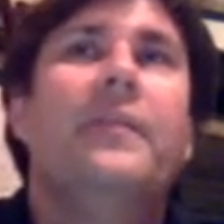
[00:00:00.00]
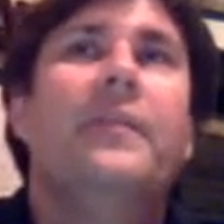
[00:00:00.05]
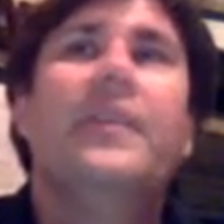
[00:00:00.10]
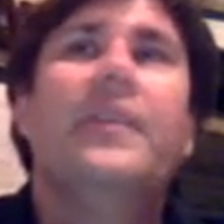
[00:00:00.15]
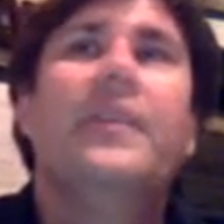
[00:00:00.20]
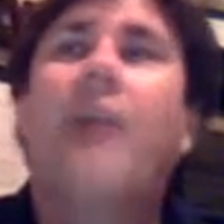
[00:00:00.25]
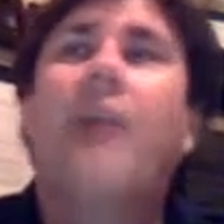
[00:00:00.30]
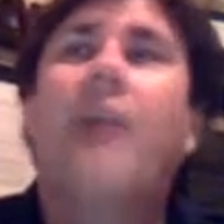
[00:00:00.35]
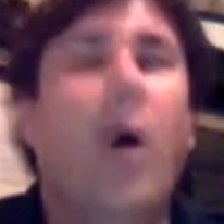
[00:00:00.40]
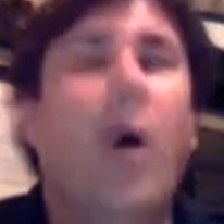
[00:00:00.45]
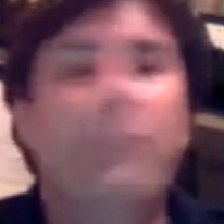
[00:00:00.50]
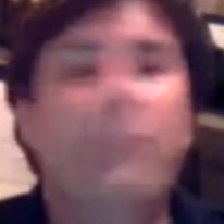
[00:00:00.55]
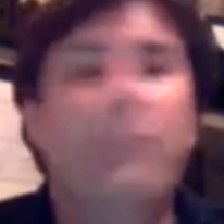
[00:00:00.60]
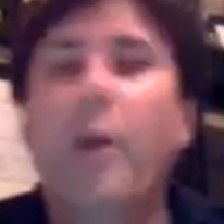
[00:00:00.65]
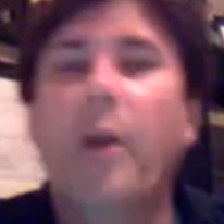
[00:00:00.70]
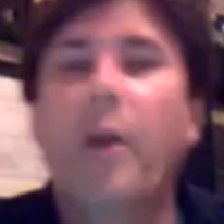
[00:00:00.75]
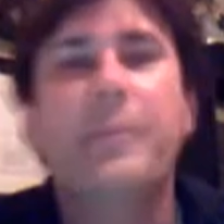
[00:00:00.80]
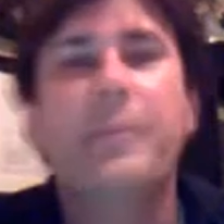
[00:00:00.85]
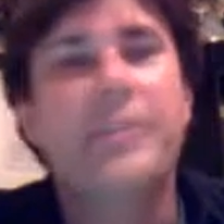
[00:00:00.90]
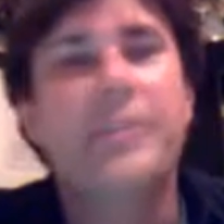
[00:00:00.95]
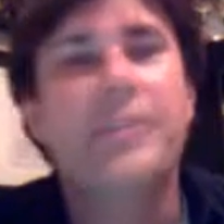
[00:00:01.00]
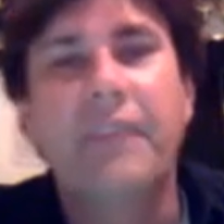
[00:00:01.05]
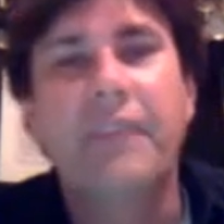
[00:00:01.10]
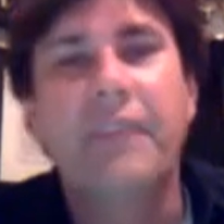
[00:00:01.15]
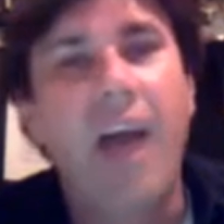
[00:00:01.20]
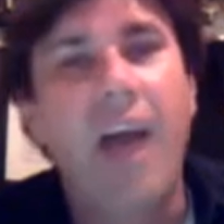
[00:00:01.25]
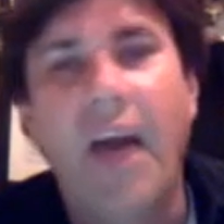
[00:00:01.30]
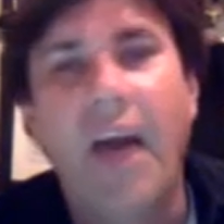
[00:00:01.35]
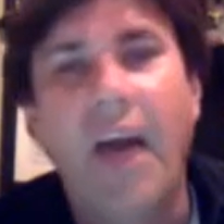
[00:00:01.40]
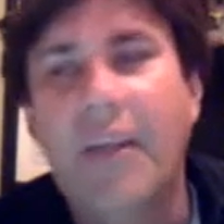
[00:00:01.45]
the whole purpose of
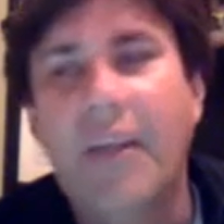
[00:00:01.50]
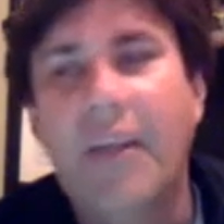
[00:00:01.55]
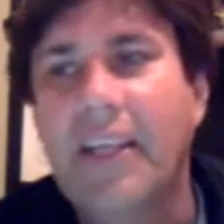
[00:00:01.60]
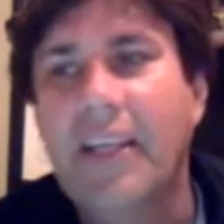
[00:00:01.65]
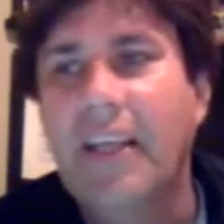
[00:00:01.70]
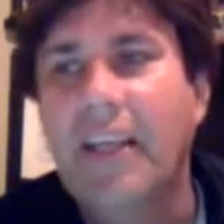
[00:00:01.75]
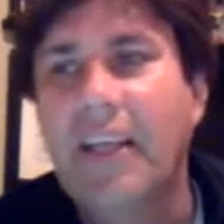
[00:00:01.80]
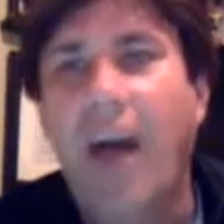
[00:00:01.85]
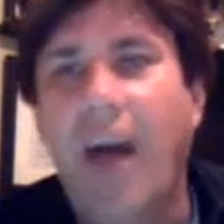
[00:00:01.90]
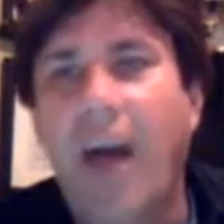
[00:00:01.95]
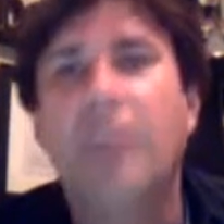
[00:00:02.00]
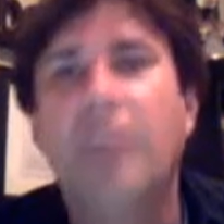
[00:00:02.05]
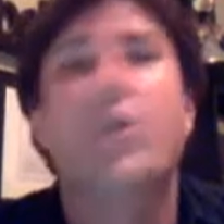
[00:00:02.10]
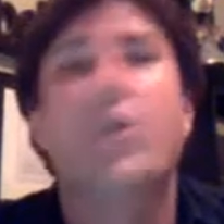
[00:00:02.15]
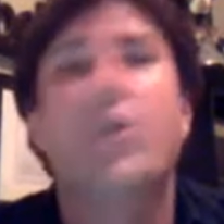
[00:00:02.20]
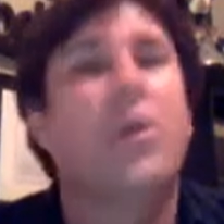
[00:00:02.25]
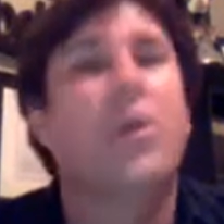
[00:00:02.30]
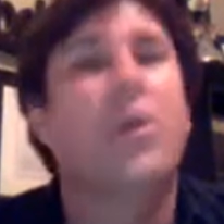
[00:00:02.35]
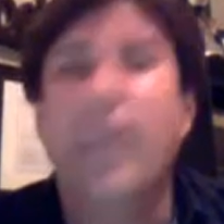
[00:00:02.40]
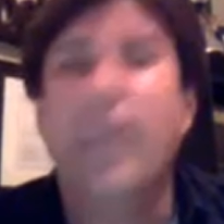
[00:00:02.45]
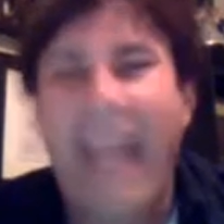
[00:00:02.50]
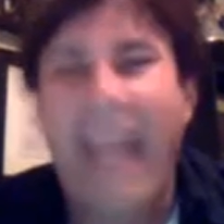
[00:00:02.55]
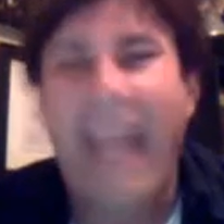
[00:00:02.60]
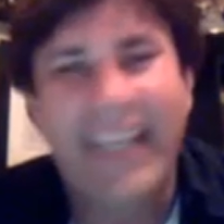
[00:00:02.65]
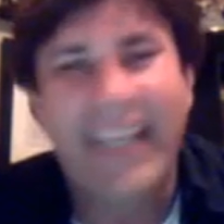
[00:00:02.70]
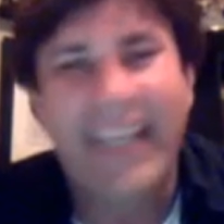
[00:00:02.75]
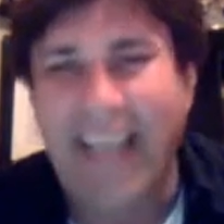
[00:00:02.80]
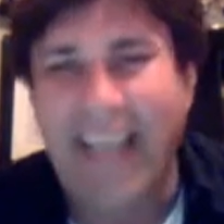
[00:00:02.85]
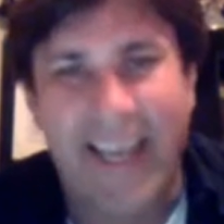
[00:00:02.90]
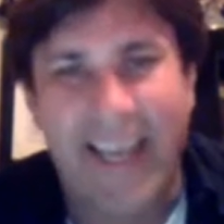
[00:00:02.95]
God, God
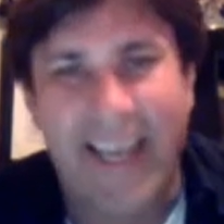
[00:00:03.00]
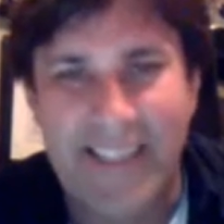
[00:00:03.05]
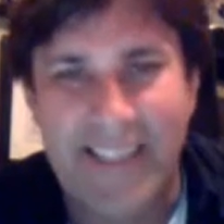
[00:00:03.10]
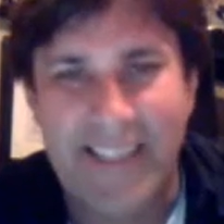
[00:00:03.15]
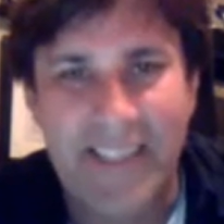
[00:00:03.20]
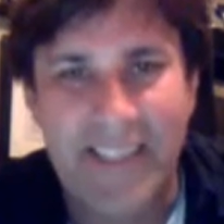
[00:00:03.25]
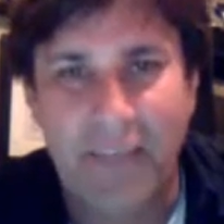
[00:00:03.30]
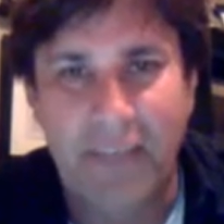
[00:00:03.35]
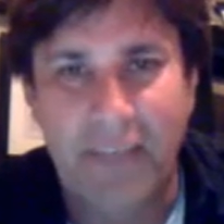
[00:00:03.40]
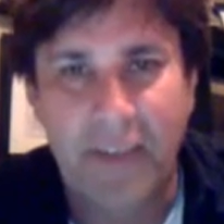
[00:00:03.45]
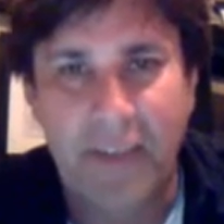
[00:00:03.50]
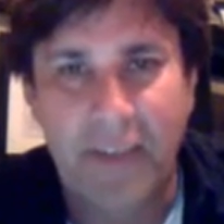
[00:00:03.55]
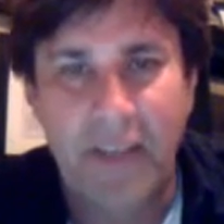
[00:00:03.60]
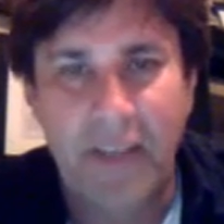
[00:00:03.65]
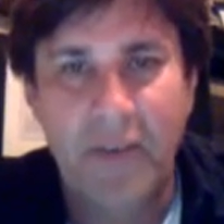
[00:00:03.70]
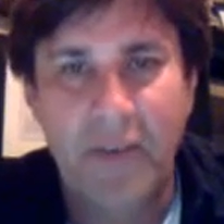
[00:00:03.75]
creating us even,